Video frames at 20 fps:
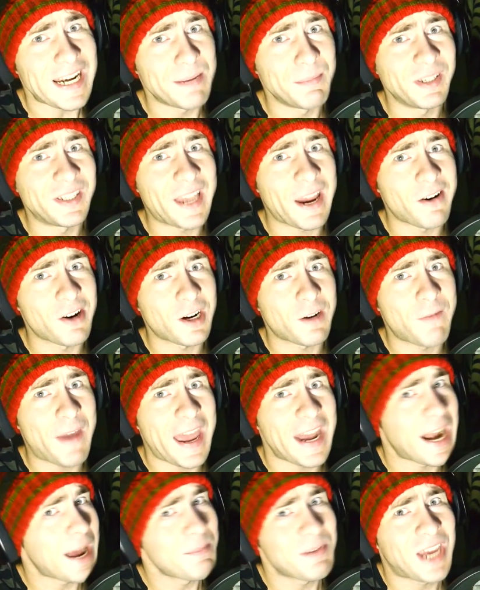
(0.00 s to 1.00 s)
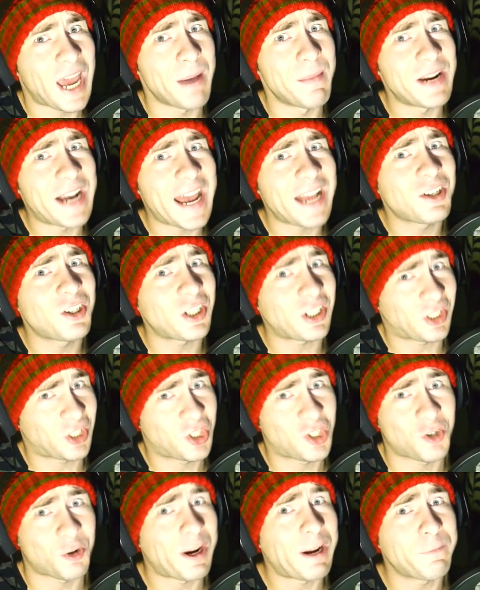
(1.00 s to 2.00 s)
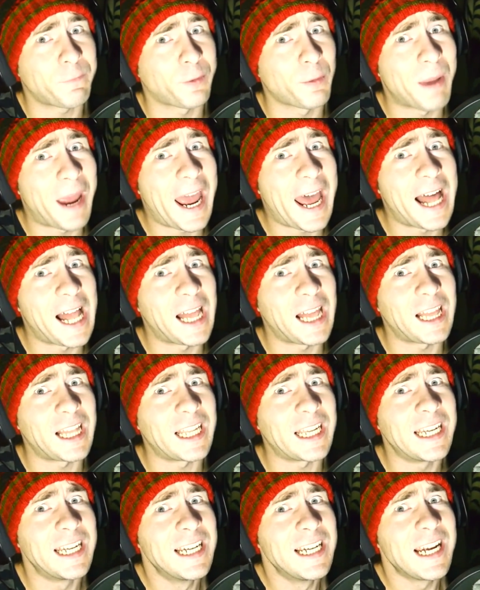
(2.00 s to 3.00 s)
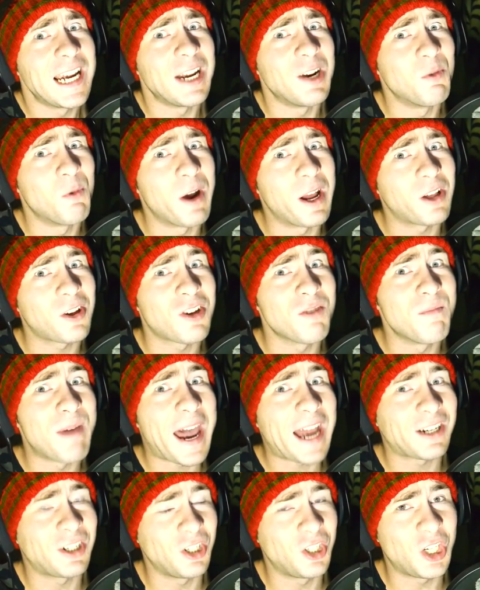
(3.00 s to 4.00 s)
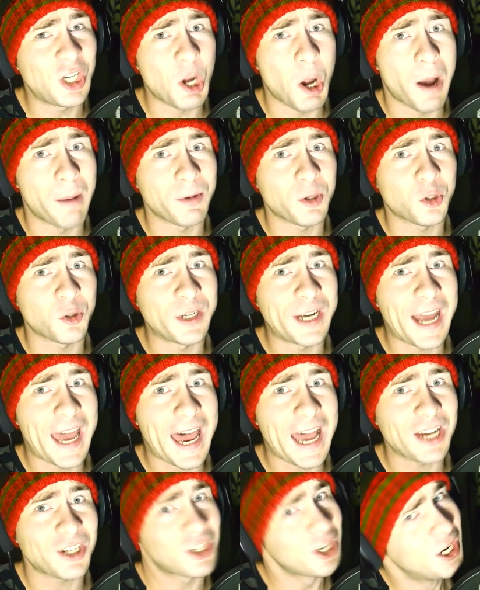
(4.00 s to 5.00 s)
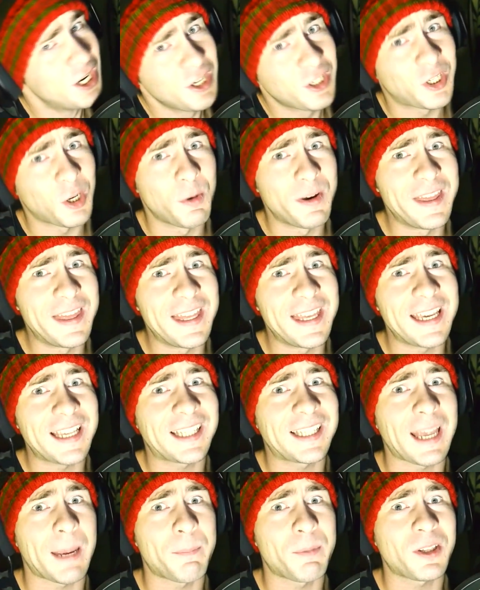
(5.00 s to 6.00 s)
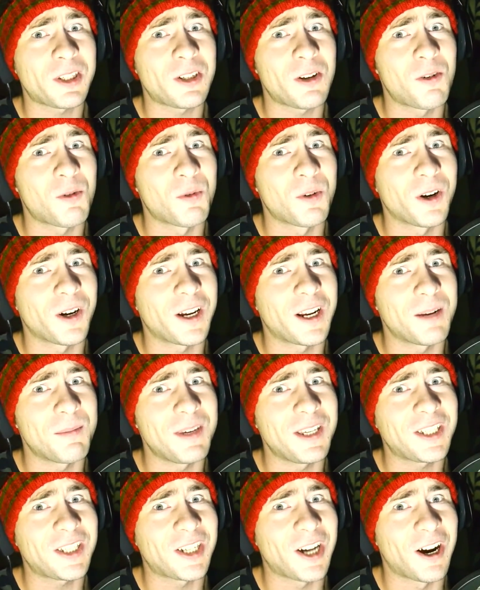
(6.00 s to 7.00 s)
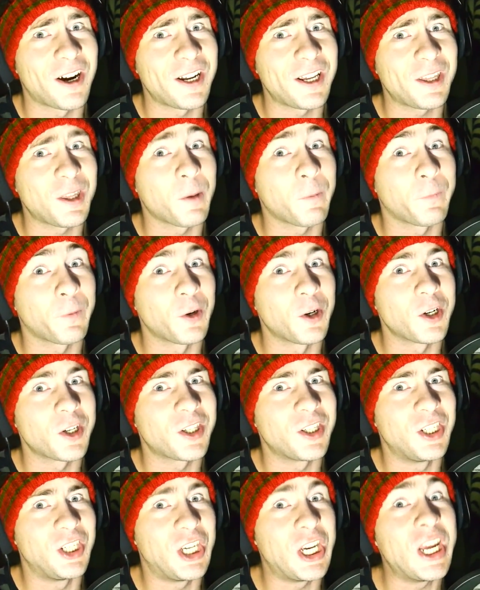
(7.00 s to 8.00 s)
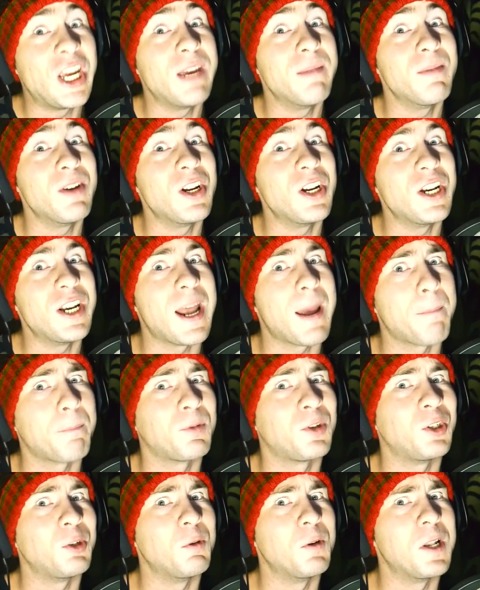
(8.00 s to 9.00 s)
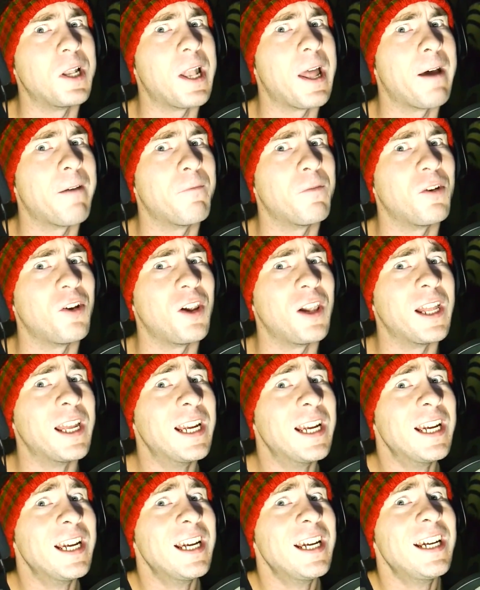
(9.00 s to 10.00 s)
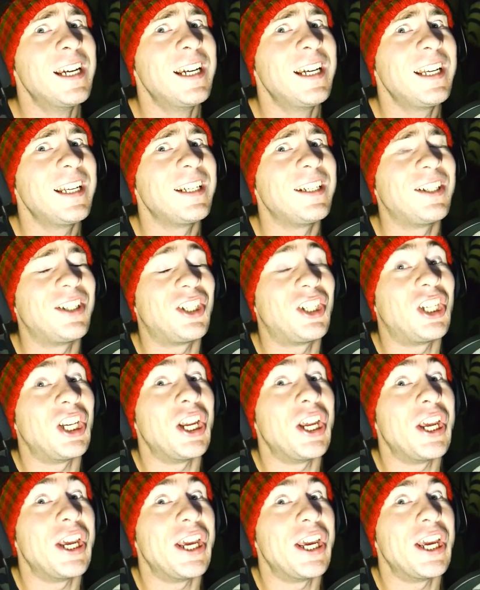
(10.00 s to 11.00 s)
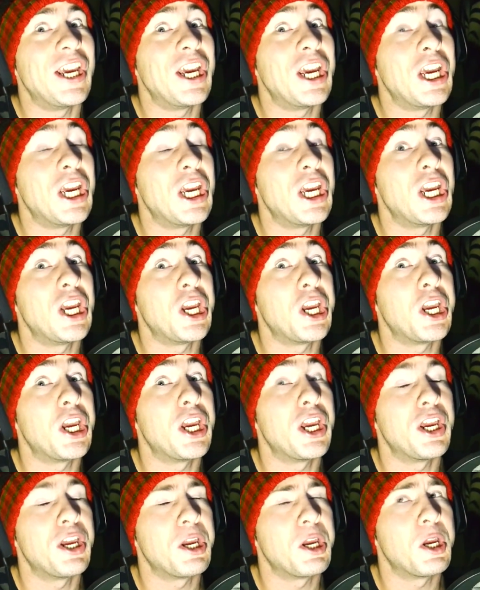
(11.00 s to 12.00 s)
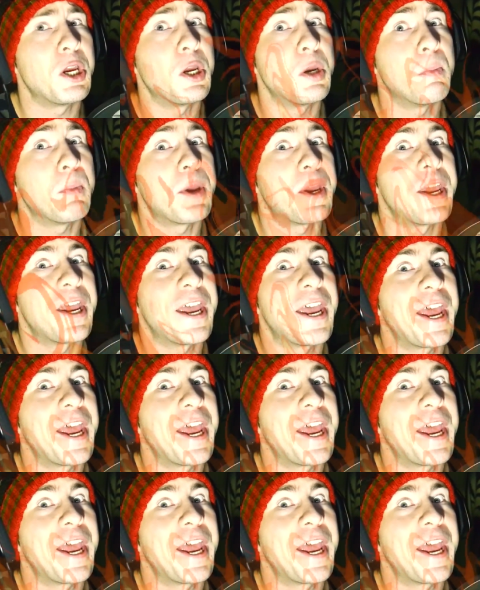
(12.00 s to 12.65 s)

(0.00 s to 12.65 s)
name is Eric Van, I'm coming at you straight from hell, and welcome back to Geometry Dash. So in this episode, we're going to be starting the first Demon Neptune level. Demon.